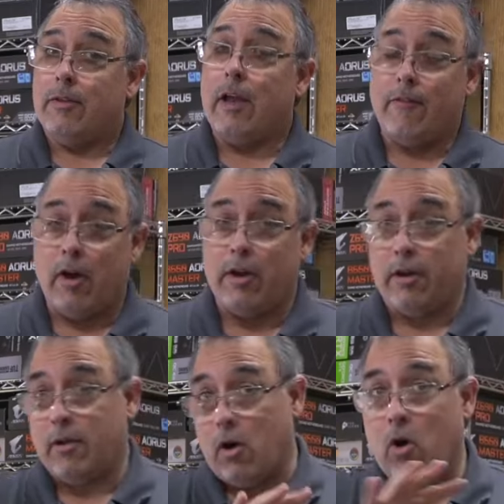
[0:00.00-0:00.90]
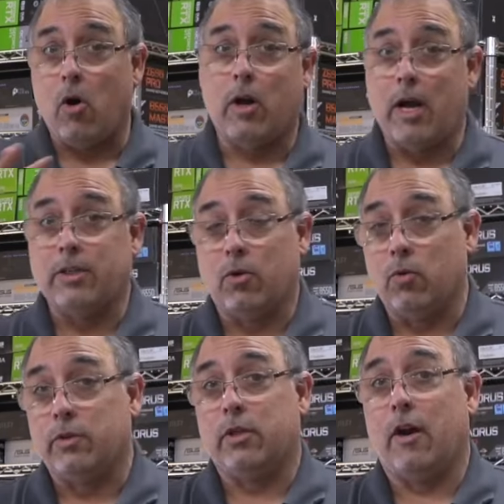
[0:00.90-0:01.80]
They have hunted all kinds of
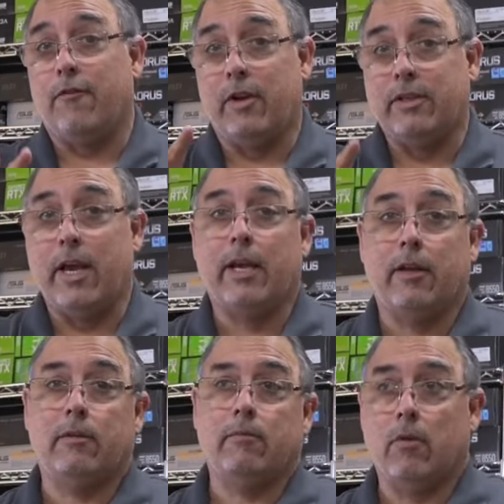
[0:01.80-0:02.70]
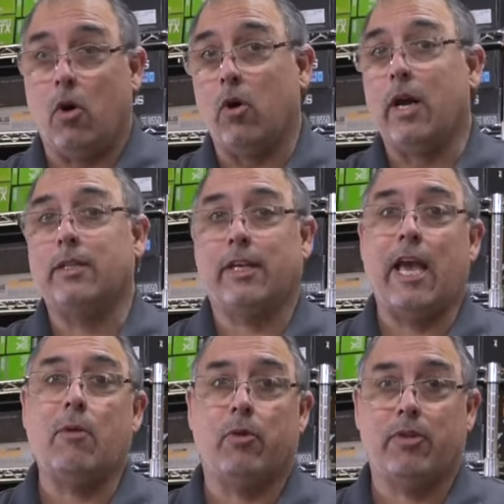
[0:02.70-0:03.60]
cool stuff and taken all kinds of
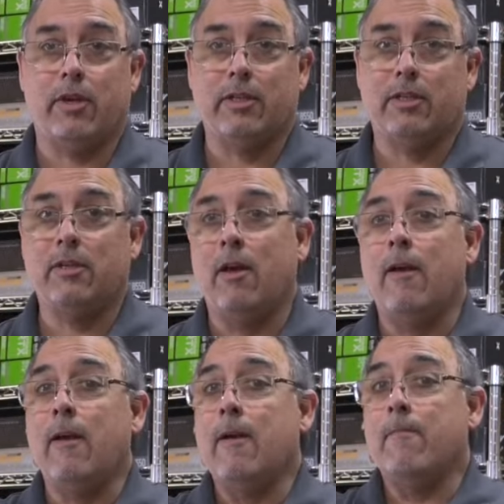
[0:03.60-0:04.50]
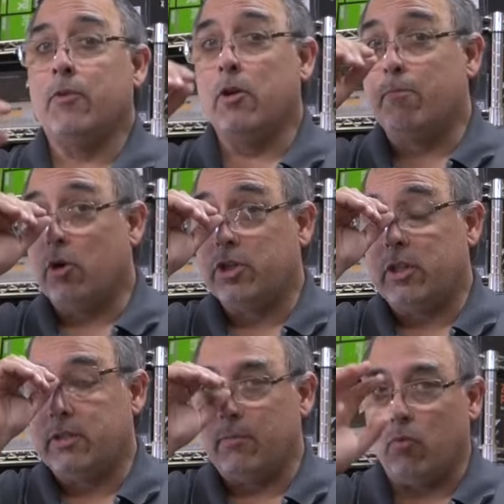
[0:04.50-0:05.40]
game with this. You're
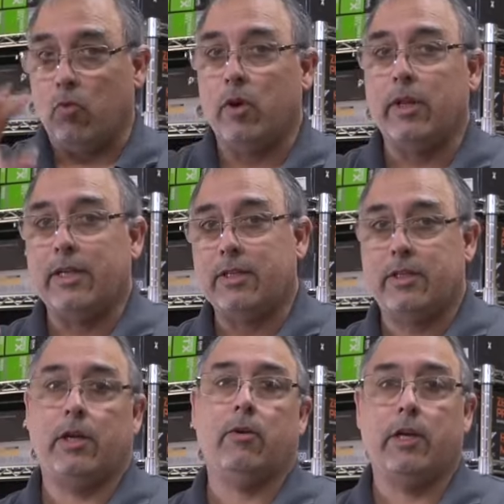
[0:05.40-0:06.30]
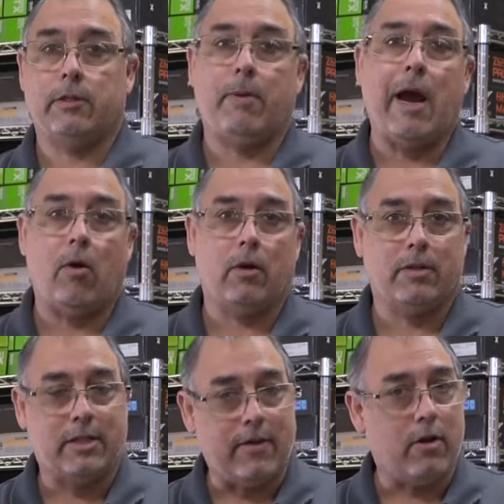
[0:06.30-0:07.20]
pushing some really serious power,
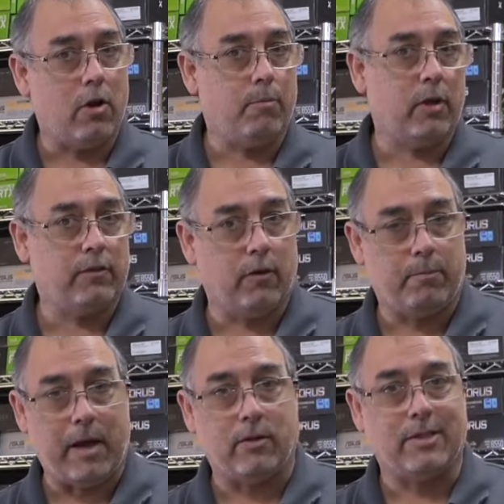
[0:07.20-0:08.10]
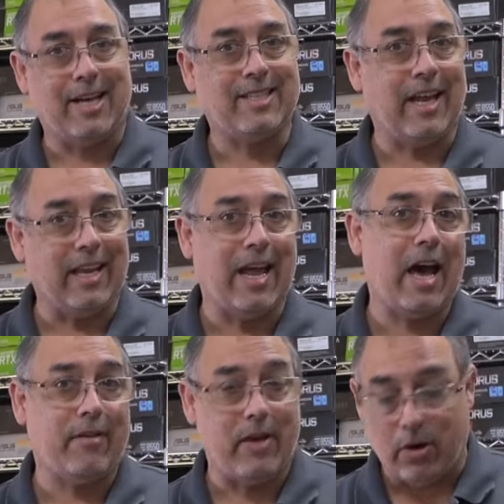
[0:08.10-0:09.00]
700 plus foot pounds. That's a
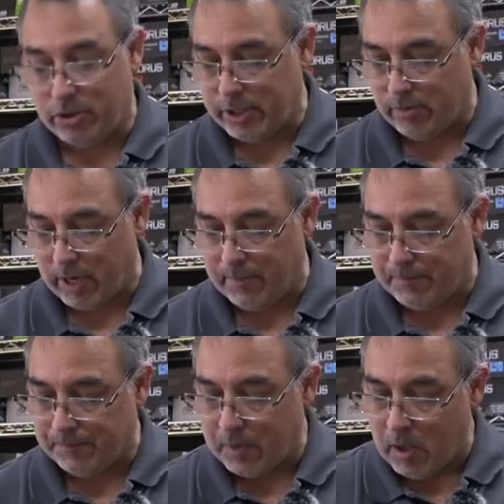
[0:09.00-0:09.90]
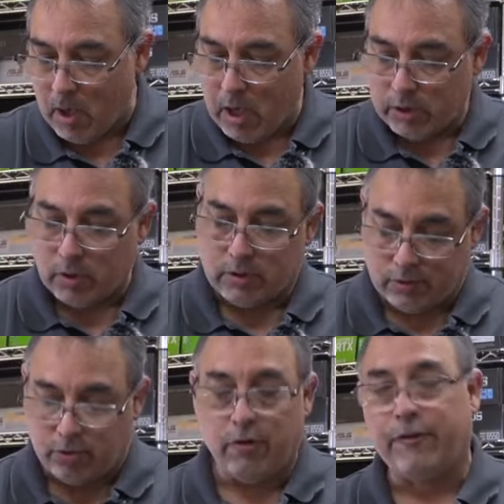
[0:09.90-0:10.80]
lot of energy, right? So it's a
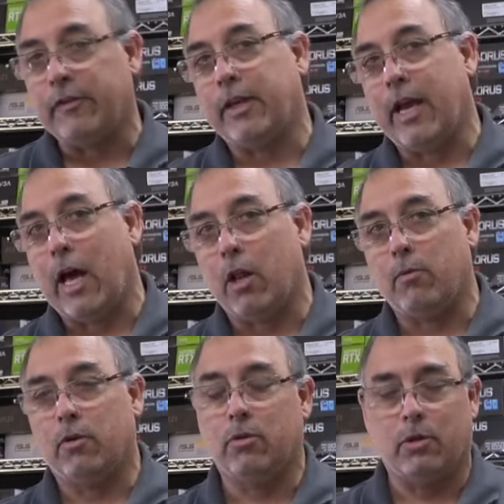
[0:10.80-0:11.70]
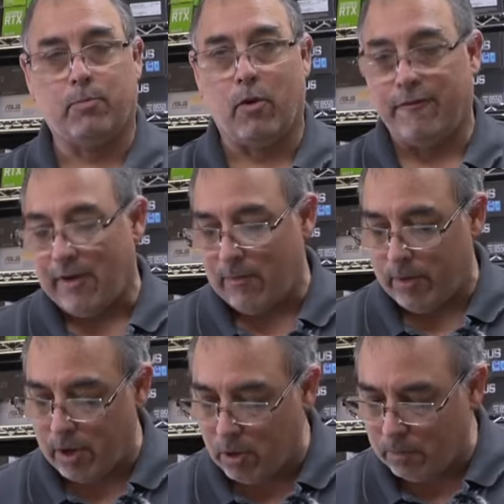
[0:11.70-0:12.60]
true 50 caliber, so it's
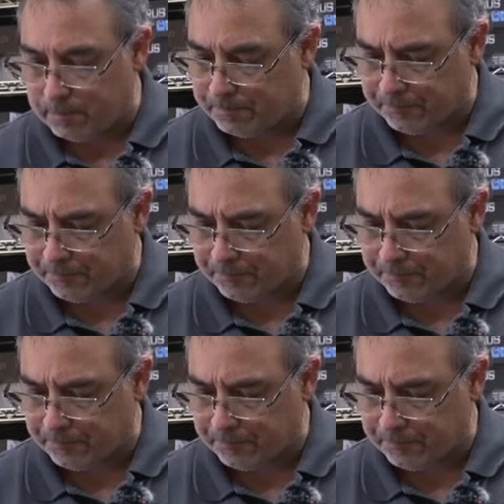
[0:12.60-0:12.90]
.510.